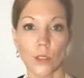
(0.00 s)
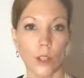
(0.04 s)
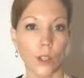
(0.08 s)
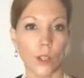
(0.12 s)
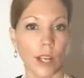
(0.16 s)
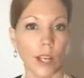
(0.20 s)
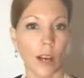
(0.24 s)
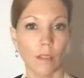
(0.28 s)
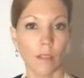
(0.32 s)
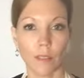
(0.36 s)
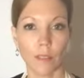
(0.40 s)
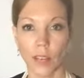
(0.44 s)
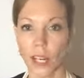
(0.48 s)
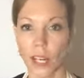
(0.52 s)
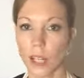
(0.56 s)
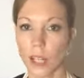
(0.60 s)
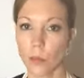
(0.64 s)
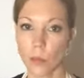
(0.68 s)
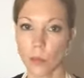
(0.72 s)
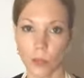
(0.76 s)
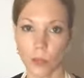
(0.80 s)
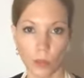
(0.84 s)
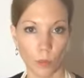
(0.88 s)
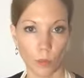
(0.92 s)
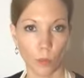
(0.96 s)
out fine
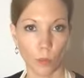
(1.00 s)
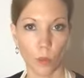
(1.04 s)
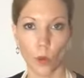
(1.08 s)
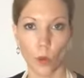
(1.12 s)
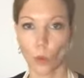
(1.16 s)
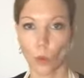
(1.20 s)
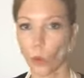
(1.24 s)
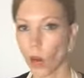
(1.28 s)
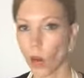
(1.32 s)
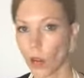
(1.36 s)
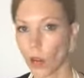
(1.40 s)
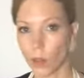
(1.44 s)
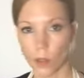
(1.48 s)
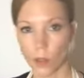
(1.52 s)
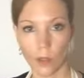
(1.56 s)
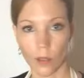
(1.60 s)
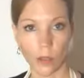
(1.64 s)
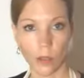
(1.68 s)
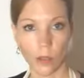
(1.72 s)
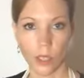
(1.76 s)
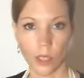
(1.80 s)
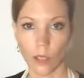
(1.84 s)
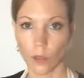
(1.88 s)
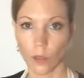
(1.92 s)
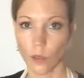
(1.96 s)
with the more water.
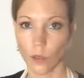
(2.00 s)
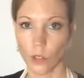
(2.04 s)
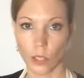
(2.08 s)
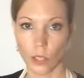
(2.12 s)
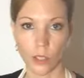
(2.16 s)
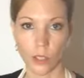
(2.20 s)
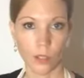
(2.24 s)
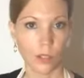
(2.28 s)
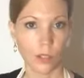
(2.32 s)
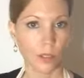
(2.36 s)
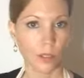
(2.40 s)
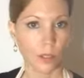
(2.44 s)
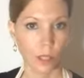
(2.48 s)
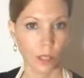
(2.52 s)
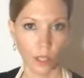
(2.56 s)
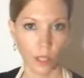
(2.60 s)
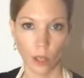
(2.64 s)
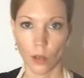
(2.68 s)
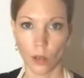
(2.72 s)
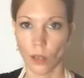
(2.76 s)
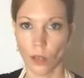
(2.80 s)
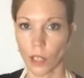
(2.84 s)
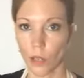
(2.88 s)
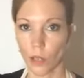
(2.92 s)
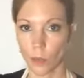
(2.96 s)
It'll just, you
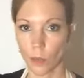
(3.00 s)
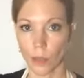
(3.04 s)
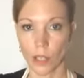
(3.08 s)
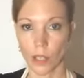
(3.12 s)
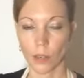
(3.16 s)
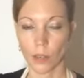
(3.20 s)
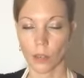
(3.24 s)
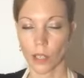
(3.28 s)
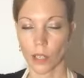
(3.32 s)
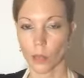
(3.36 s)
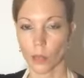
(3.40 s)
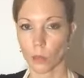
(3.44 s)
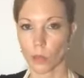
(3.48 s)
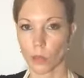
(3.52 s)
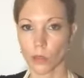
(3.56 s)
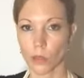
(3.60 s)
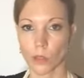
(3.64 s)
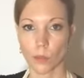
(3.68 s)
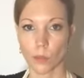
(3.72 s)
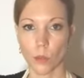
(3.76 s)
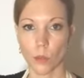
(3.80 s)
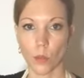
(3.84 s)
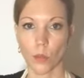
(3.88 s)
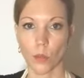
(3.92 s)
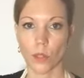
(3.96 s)
know, it'll it'll get real
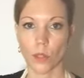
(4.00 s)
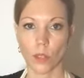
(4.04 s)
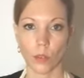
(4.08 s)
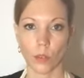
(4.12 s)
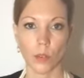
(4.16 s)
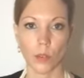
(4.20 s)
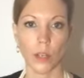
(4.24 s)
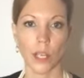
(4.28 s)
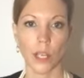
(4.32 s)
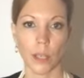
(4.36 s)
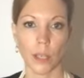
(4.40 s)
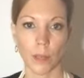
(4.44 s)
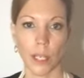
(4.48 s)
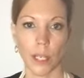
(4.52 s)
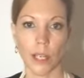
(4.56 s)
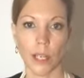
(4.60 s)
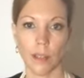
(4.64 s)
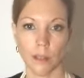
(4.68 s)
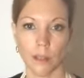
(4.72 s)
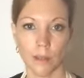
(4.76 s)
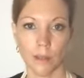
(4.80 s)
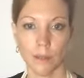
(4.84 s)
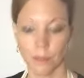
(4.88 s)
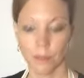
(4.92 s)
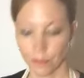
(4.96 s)
smooth and creamy.
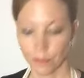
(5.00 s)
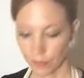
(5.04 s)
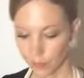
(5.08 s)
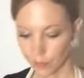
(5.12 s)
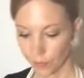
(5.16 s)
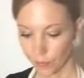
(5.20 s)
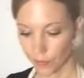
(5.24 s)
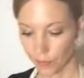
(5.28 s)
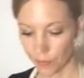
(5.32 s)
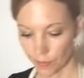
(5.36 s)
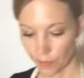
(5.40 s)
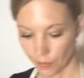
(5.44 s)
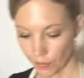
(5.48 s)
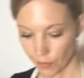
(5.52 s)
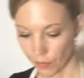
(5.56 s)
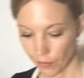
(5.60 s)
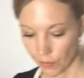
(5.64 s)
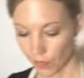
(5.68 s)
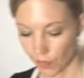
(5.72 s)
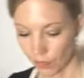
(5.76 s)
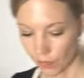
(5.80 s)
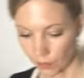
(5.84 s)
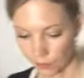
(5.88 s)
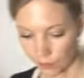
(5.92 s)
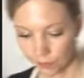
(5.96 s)
Okay. All right.
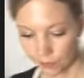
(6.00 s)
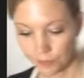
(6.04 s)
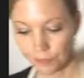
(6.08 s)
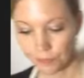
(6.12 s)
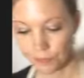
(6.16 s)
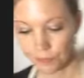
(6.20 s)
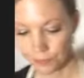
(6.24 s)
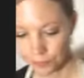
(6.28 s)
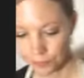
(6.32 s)
Cool.